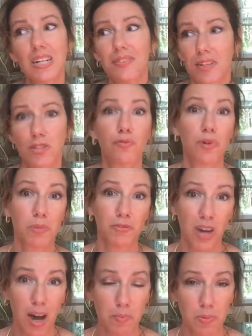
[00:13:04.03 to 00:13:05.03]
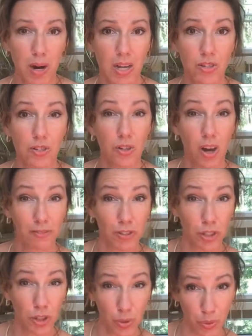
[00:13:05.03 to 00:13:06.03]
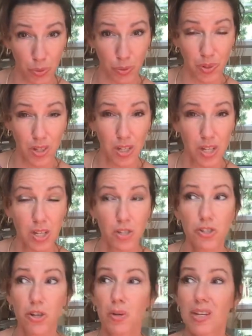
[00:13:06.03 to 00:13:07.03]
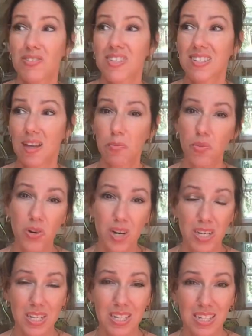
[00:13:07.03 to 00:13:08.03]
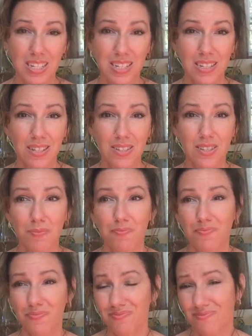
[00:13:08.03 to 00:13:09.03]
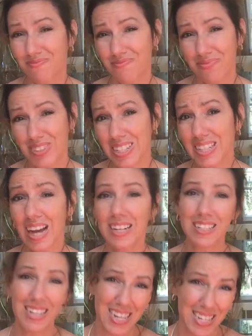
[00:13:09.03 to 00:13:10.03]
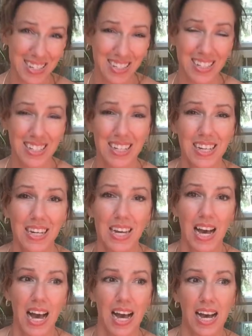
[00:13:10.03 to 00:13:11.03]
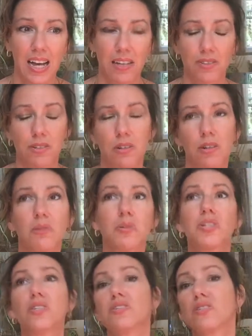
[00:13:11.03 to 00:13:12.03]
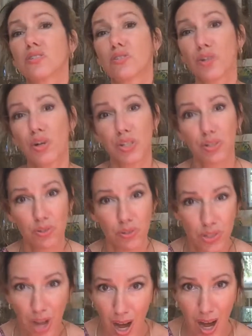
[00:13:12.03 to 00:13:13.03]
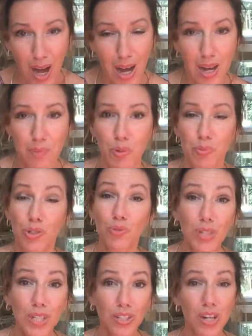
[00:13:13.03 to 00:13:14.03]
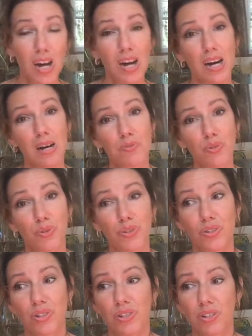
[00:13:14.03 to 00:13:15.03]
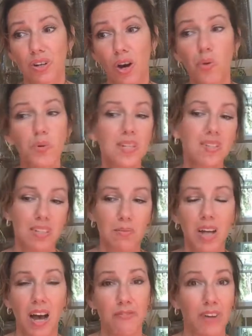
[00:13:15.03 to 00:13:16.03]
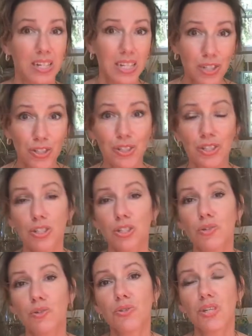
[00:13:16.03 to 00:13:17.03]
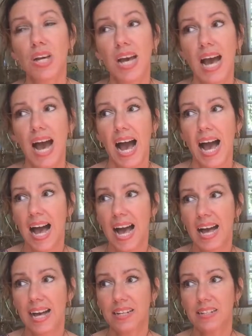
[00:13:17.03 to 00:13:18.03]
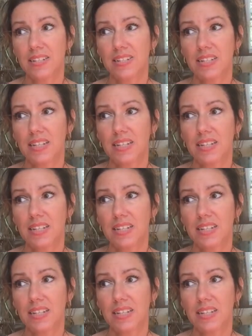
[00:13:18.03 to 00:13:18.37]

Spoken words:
that's a form of compromise of you. So if someone is kind of lazy and they're always on a new job or between jobs, or they're always seem to have financial issues, and